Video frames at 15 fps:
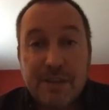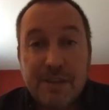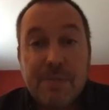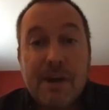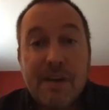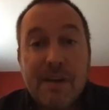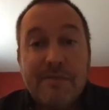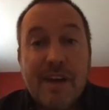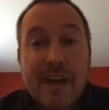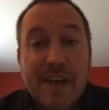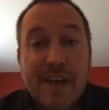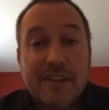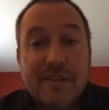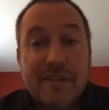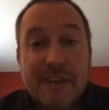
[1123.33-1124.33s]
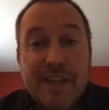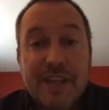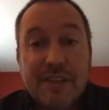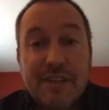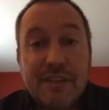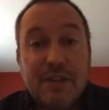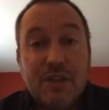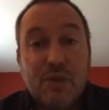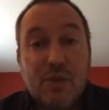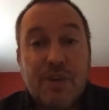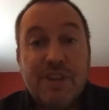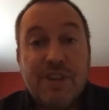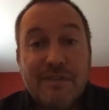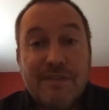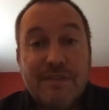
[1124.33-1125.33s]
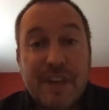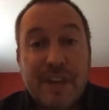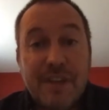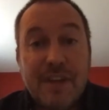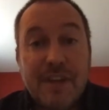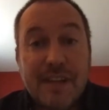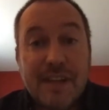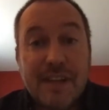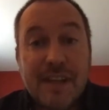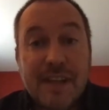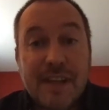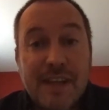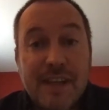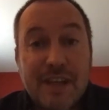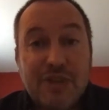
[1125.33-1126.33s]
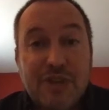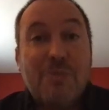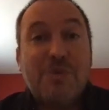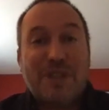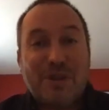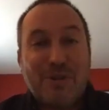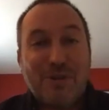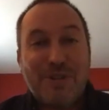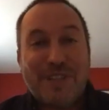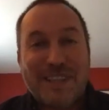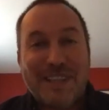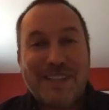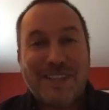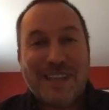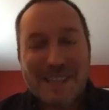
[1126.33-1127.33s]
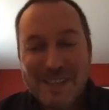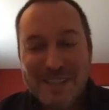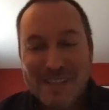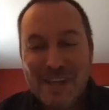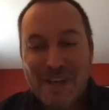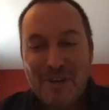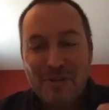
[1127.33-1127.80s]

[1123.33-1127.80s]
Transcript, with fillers: So part of that activation, you know, once you've done that, it's almost like the go see and assess.